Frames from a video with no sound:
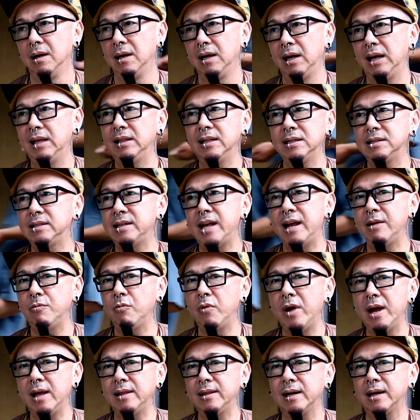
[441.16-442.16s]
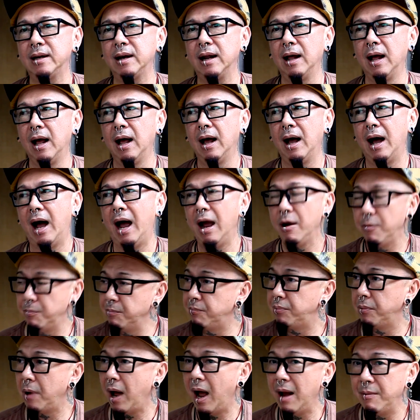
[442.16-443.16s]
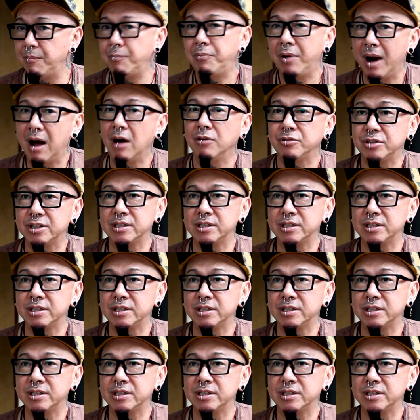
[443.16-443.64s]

In the same way that I'm proud